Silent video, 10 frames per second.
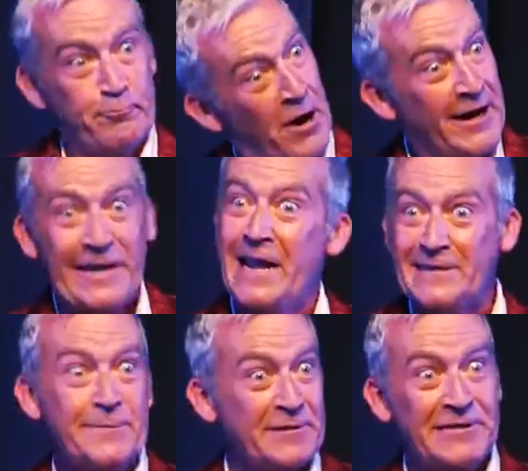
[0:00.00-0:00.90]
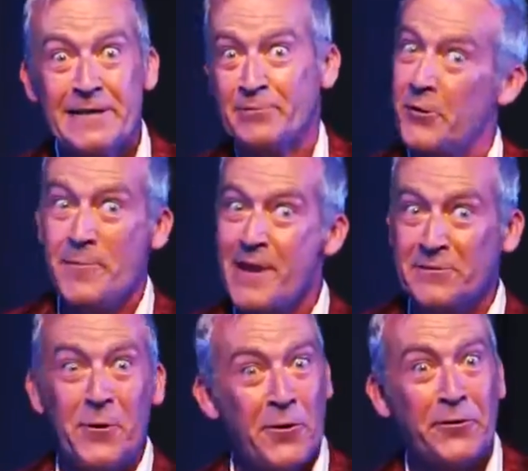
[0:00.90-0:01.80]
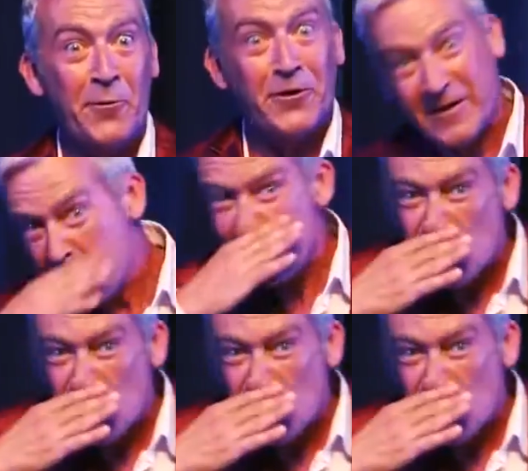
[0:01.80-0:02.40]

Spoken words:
But I can't seem to sleep, so I may as well go to work.